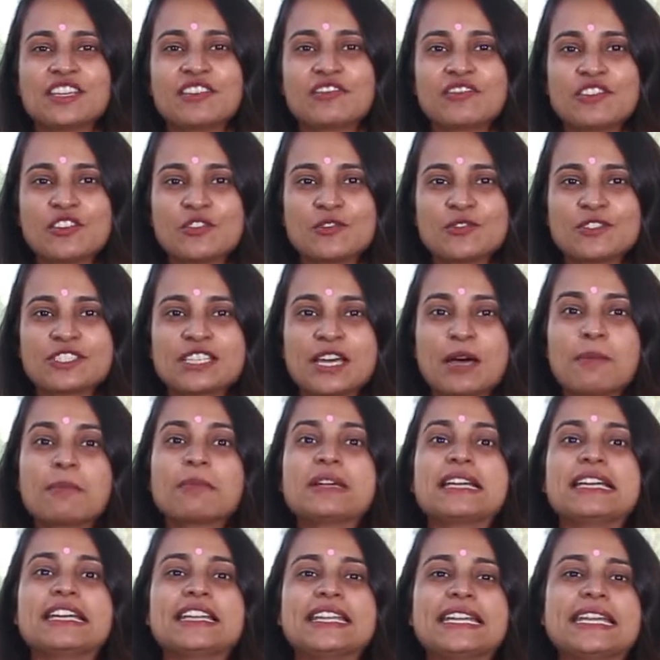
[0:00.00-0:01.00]
give you
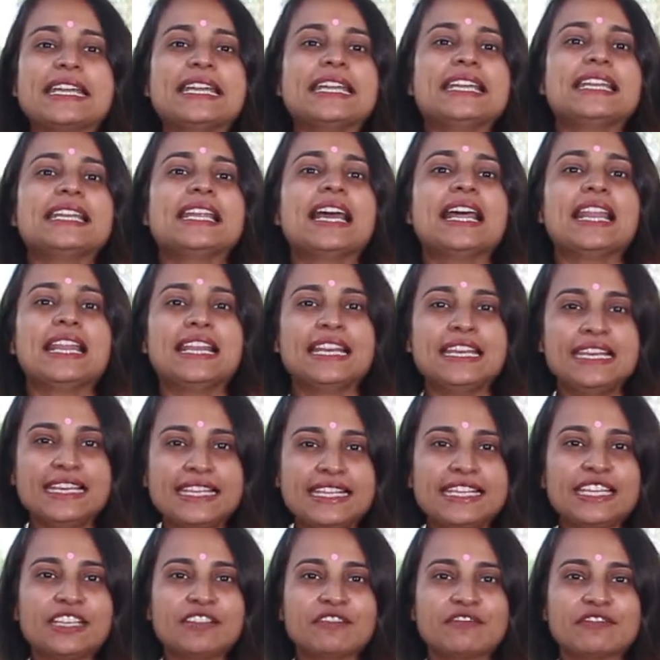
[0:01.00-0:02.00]
some green
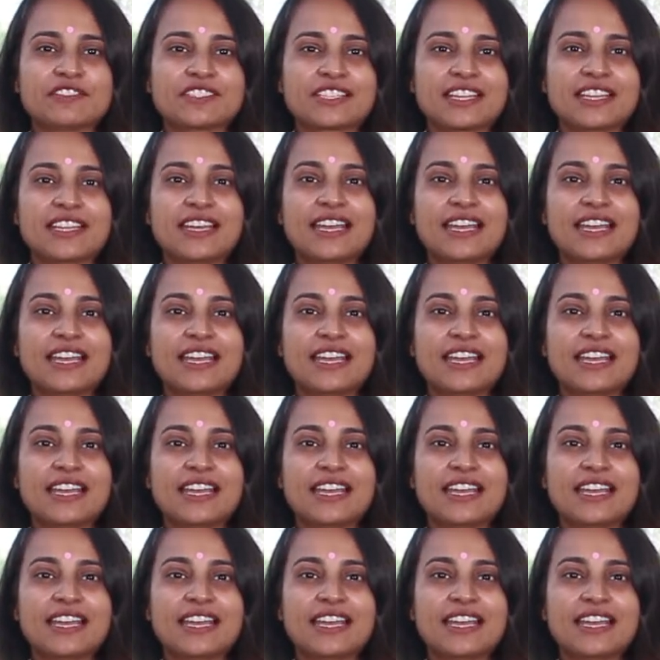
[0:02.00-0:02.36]
leaves.